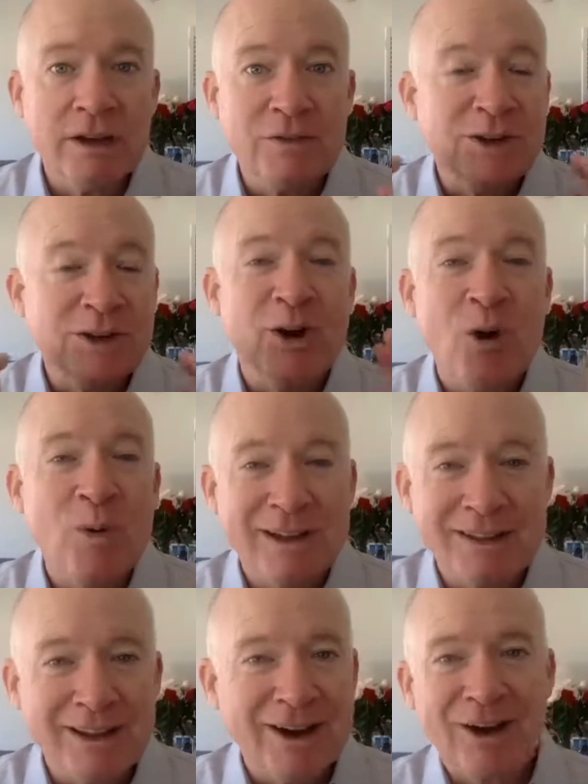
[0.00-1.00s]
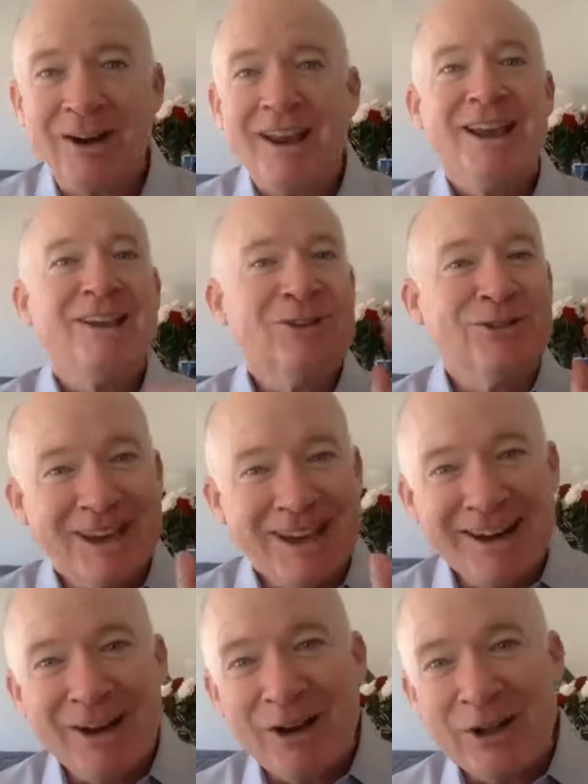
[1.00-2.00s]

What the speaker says: If you go in there, you'll get